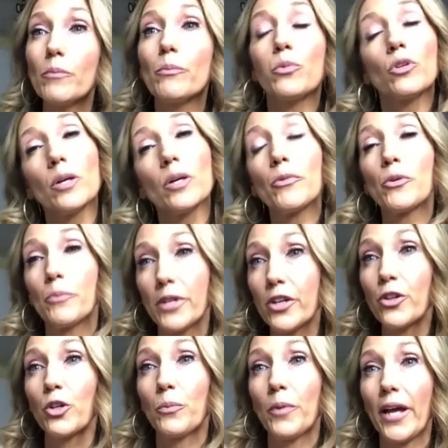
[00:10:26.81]
Pull up your big
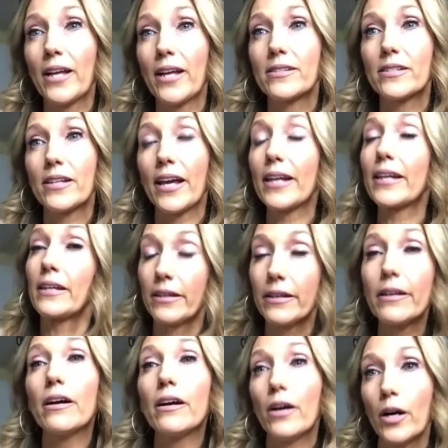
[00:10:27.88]
girl pants and get
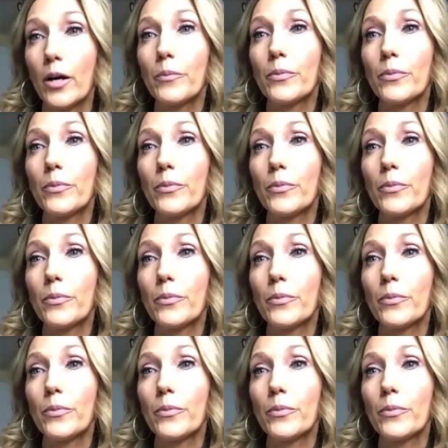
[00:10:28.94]
up,